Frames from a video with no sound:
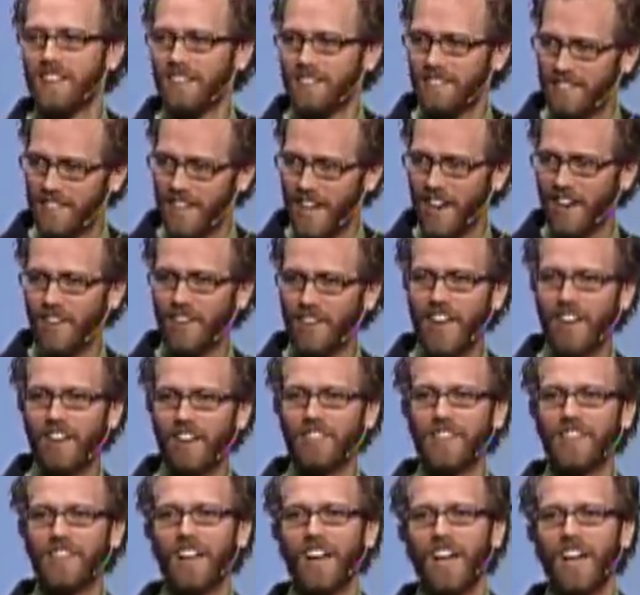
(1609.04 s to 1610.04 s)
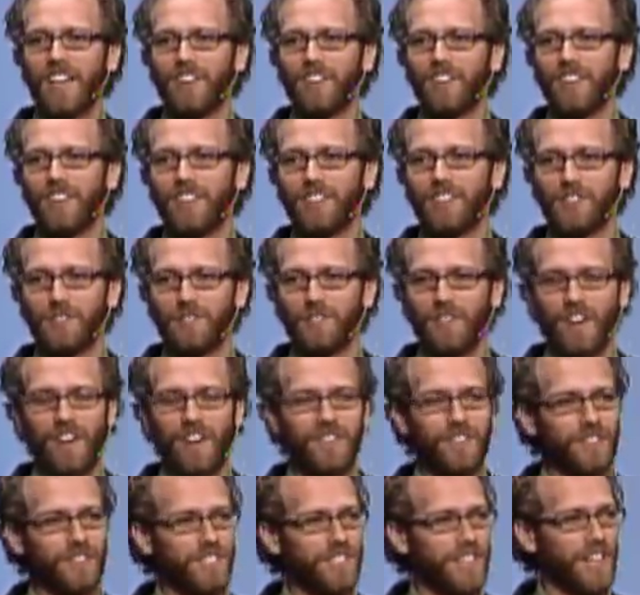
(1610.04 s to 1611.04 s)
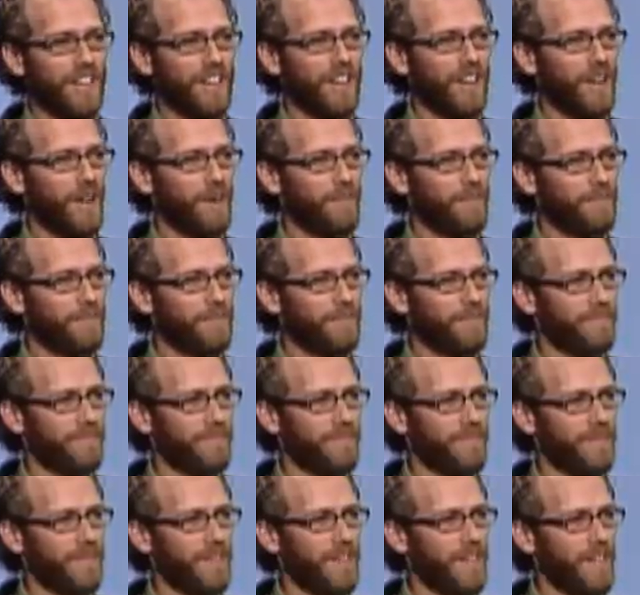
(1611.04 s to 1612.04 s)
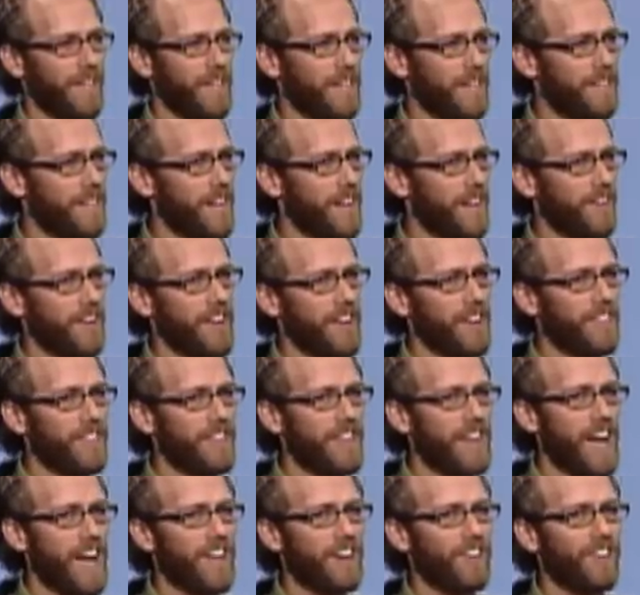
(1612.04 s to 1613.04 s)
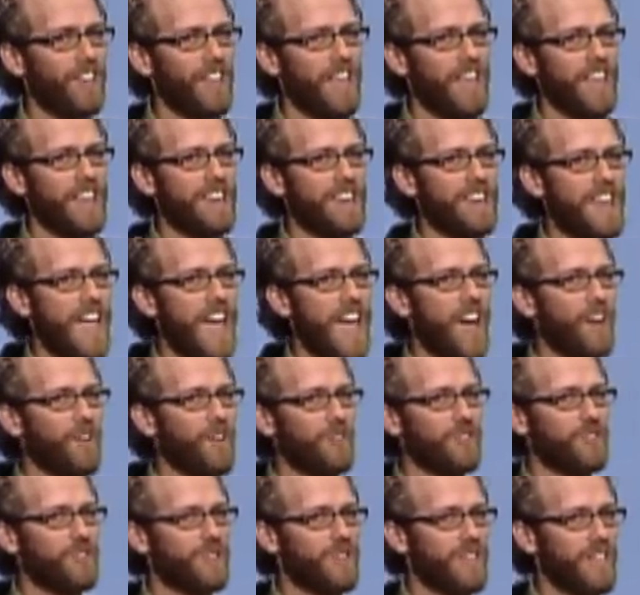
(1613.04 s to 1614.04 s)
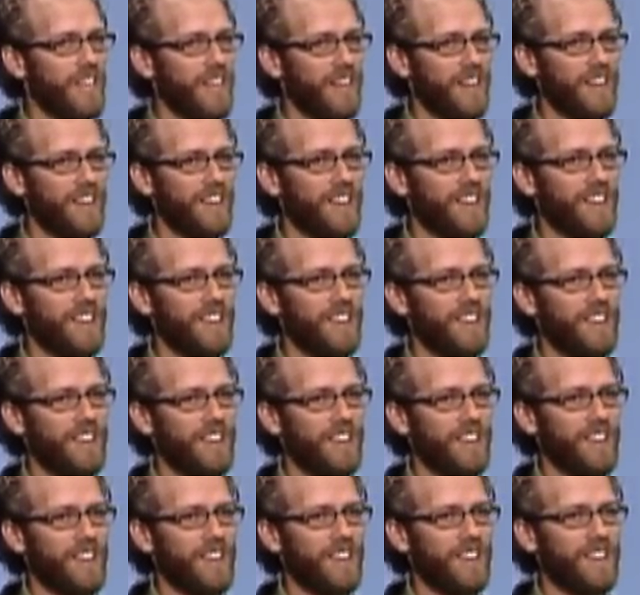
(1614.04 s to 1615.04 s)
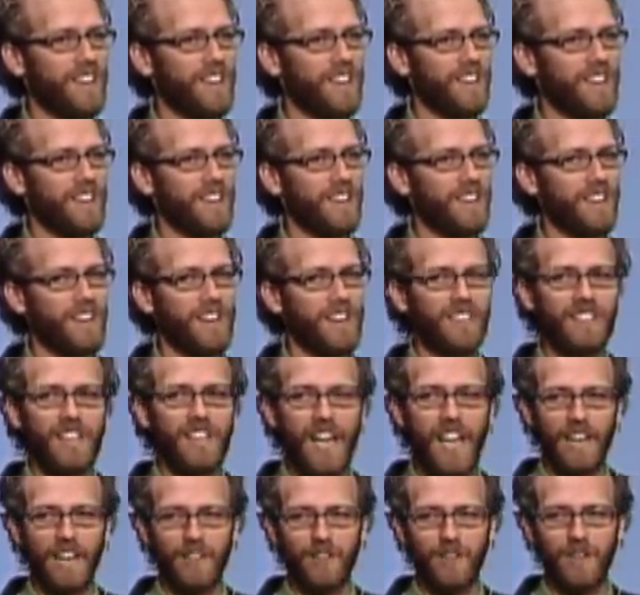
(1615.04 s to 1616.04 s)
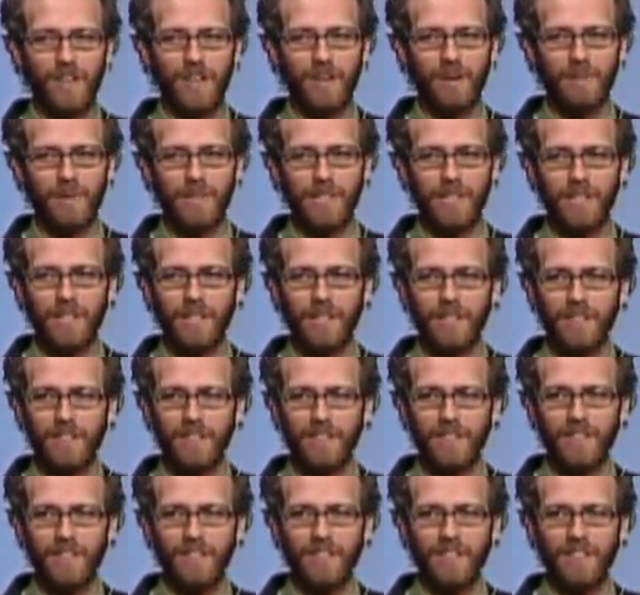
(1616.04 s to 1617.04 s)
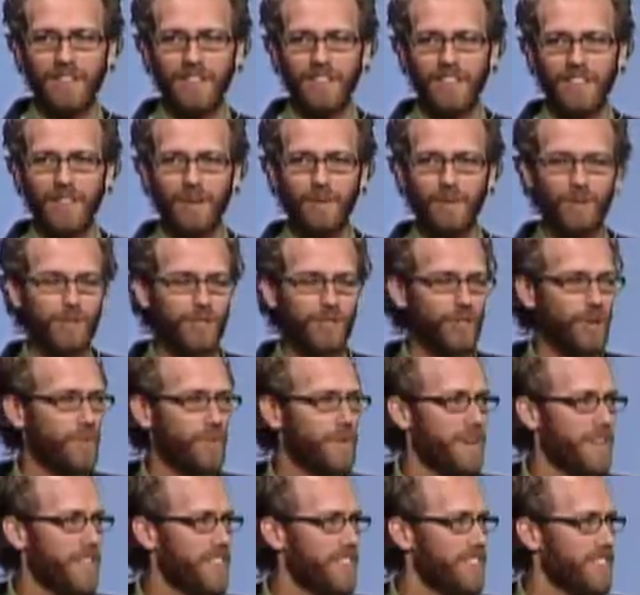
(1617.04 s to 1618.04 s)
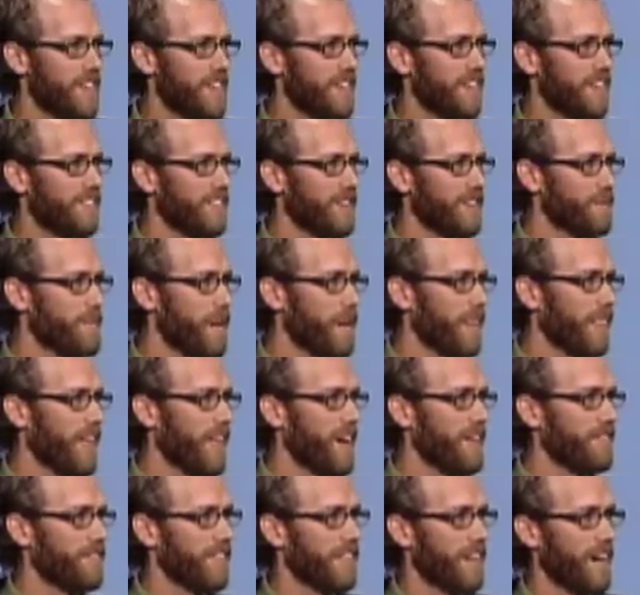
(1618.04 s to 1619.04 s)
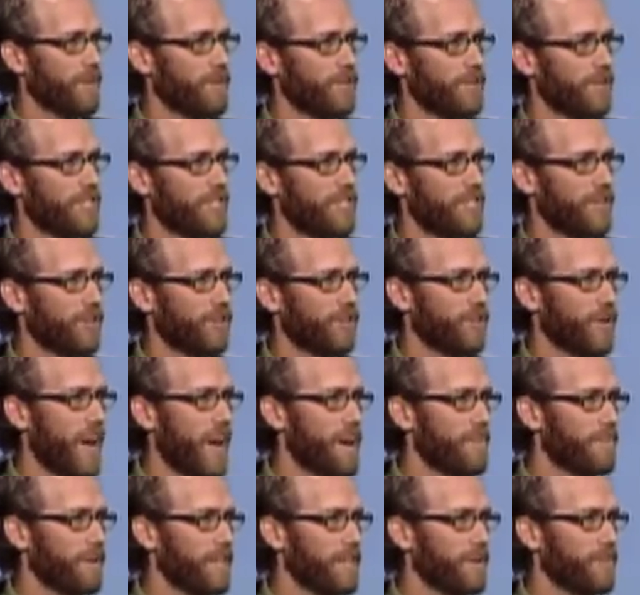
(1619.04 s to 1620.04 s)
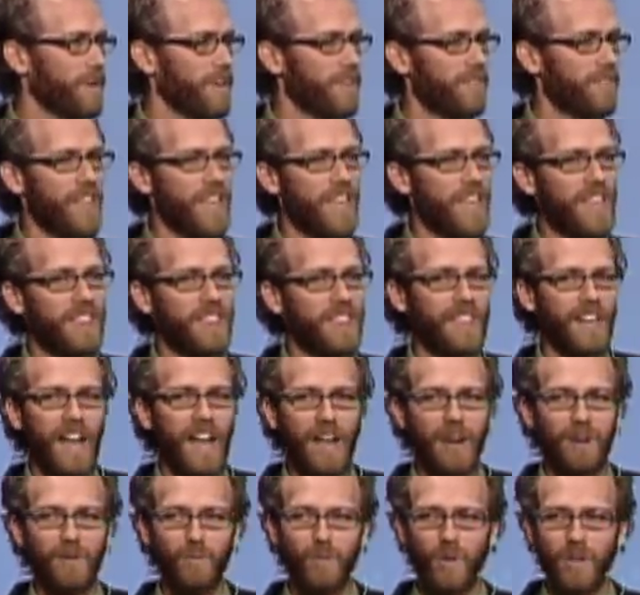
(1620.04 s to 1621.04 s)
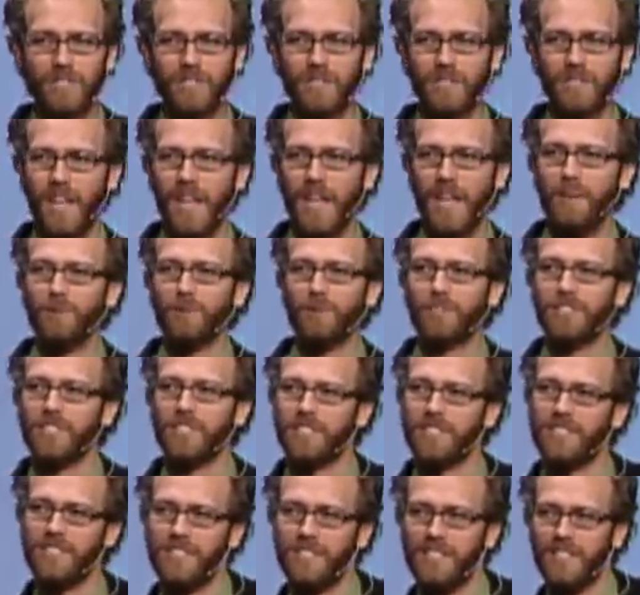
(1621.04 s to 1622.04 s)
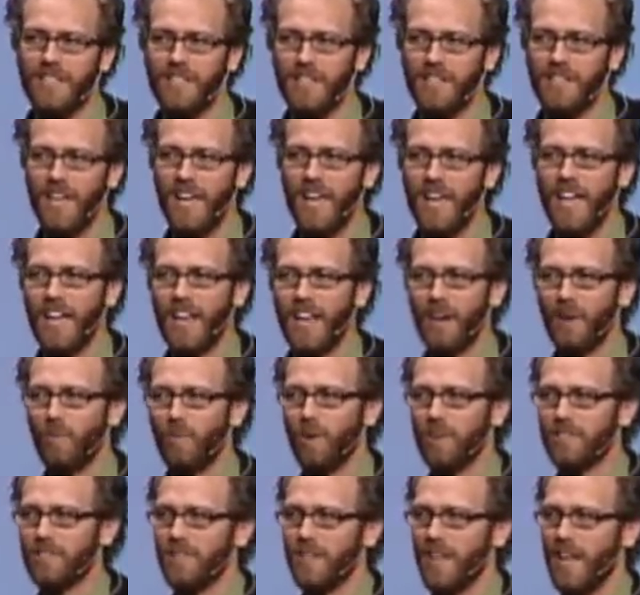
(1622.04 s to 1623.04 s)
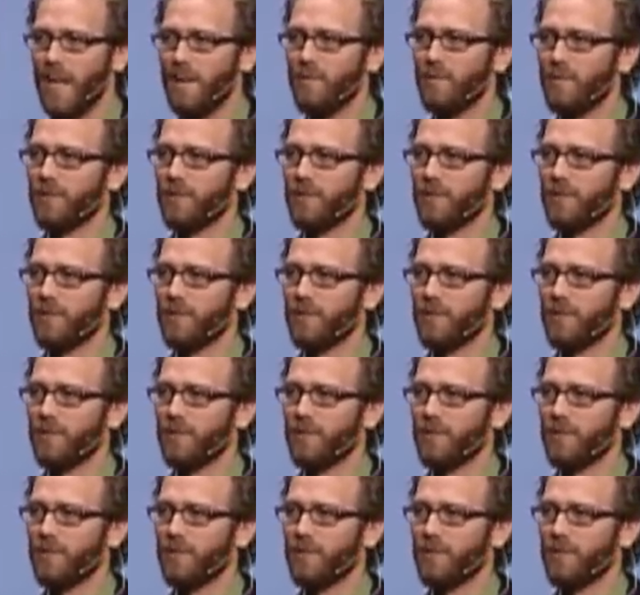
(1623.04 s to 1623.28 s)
Tear down the idol that your father set up. Tear down the idol. Now you can attack your enemy. There were so many things in my life that I was still grappling with that I wasn't able to see, and I wasn't able